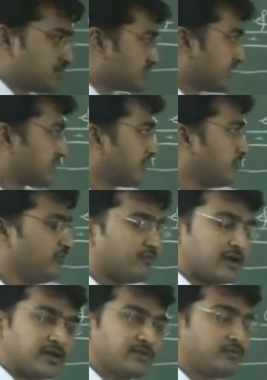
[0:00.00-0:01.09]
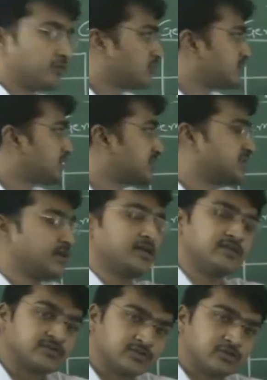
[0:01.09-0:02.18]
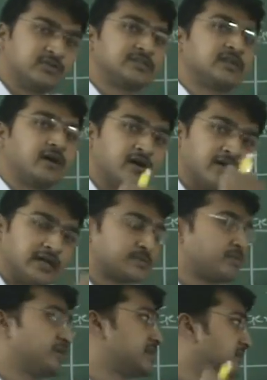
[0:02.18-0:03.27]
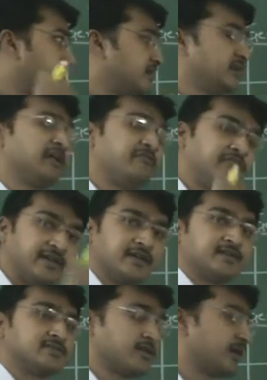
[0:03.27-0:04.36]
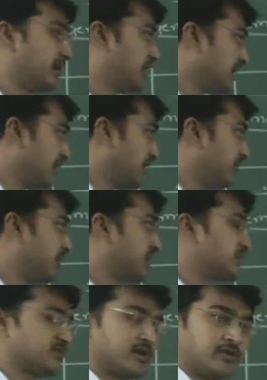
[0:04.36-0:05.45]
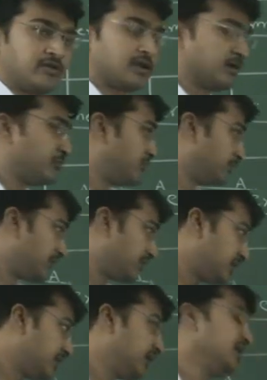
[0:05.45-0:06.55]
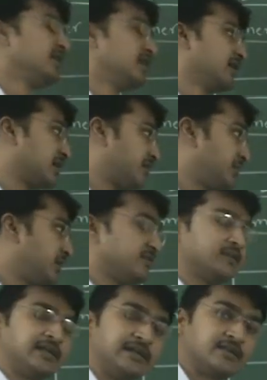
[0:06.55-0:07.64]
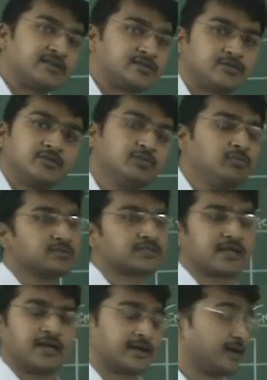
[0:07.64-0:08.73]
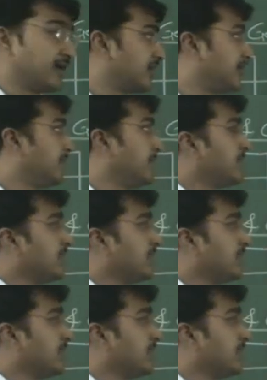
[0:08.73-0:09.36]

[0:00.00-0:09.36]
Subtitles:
So I said now 44 to 68. So this experiment done in every case. Okay, every case we have to draw between the intensity to scattered angle.